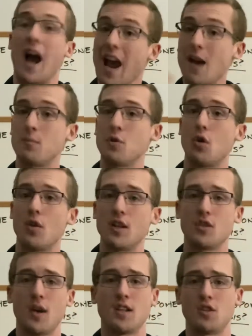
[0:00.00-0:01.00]
I am going
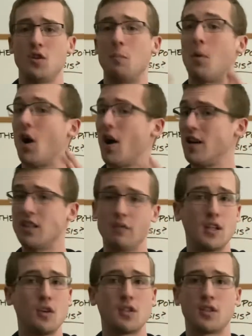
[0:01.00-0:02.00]
to ask you to pause the
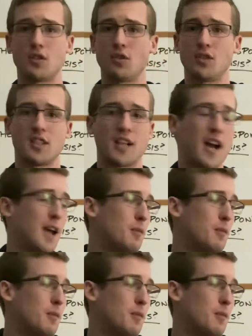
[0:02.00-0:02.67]
videos at a certain time.